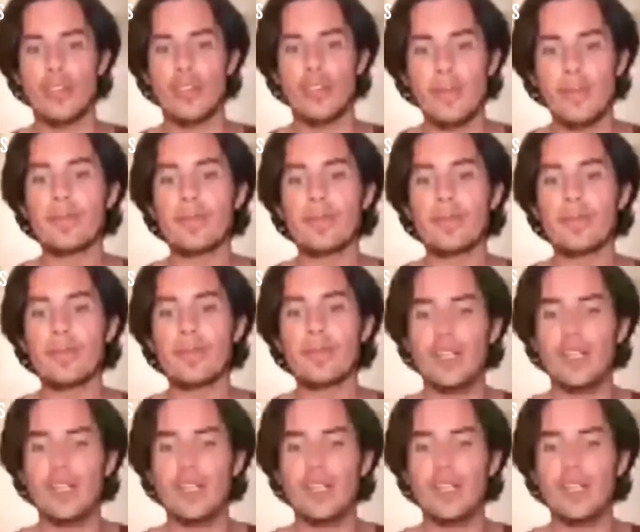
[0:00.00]
So
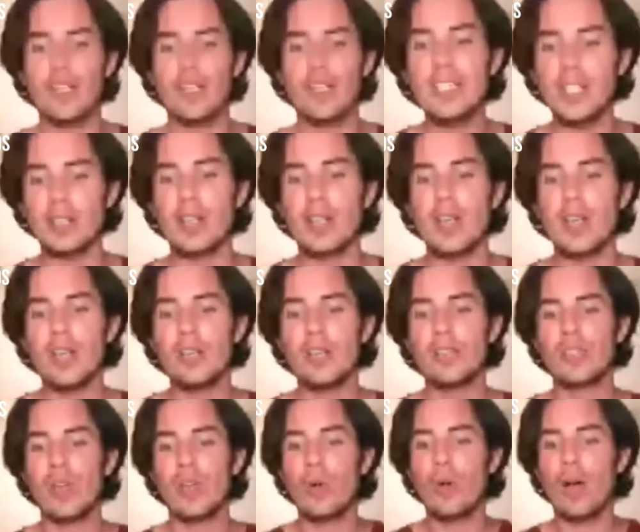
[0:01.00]
usually
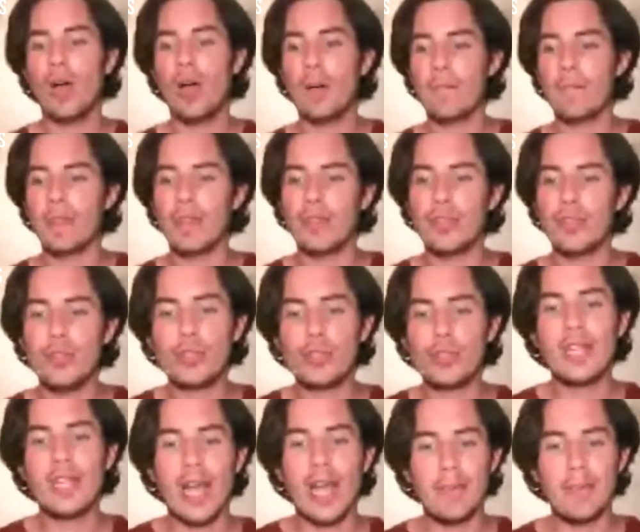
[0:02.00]
happens that
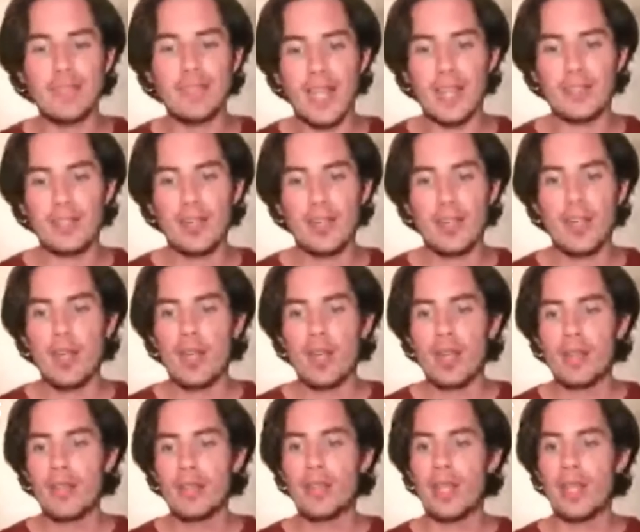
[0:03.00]
the first
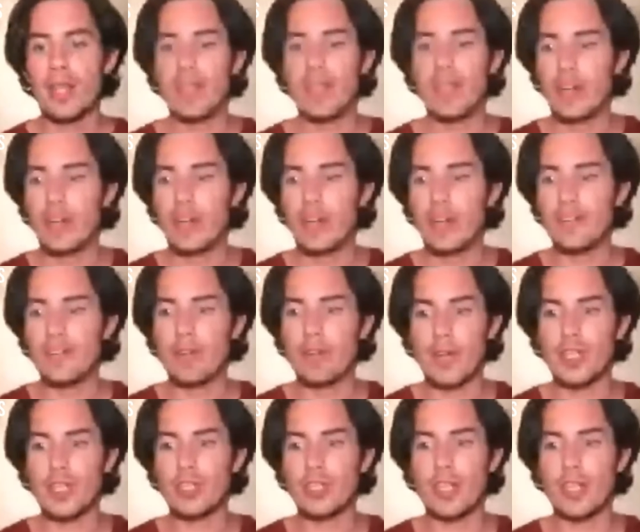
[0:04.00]
information that we
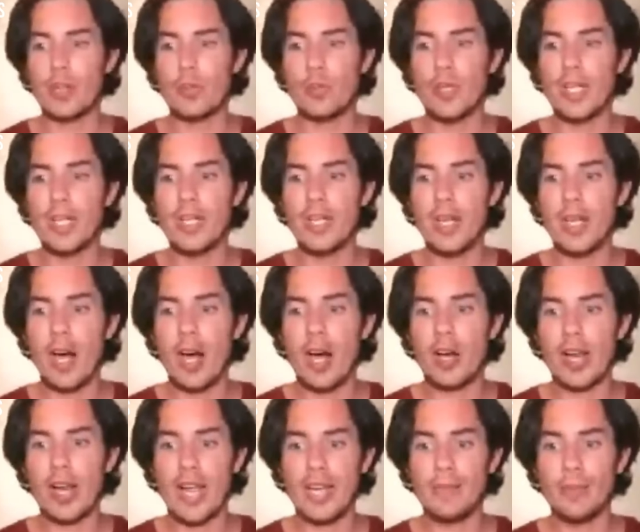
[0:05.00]
are able to
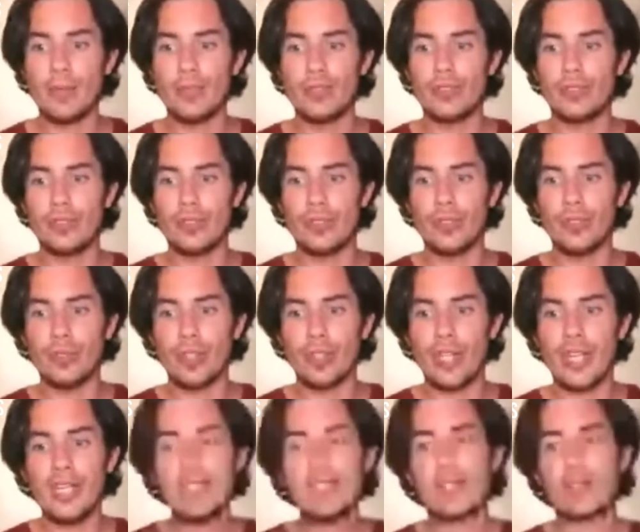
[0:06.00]
integrate in
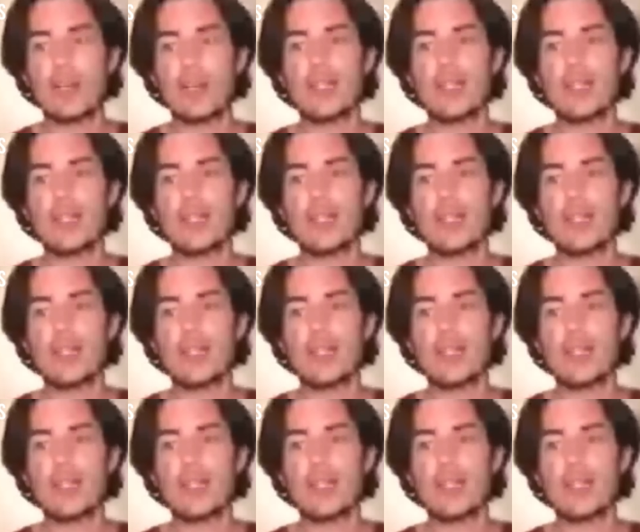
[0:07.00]
ourselves